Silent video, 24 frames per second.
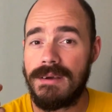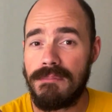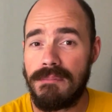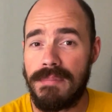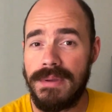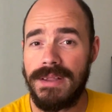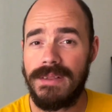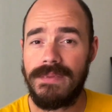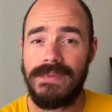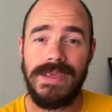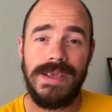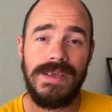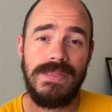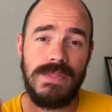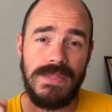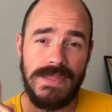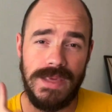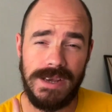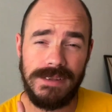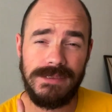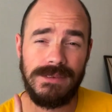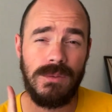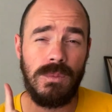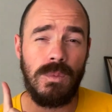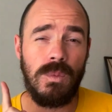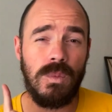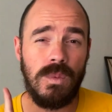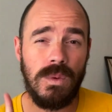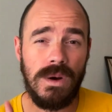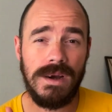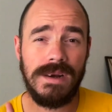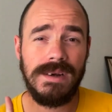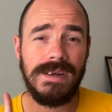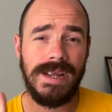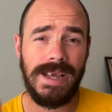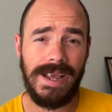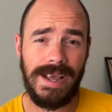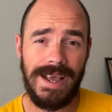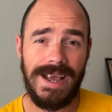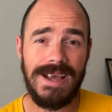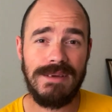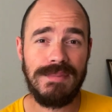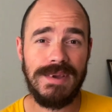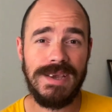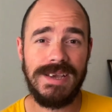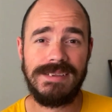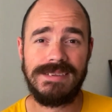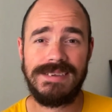building that one
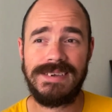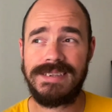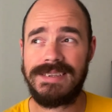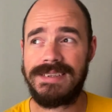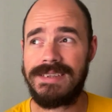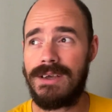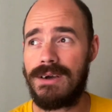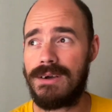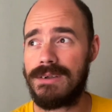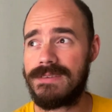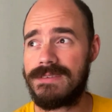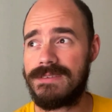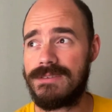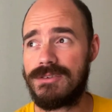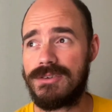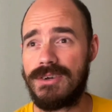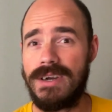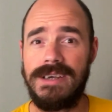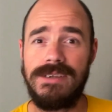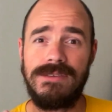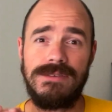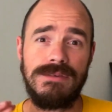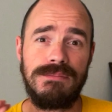habit and not trying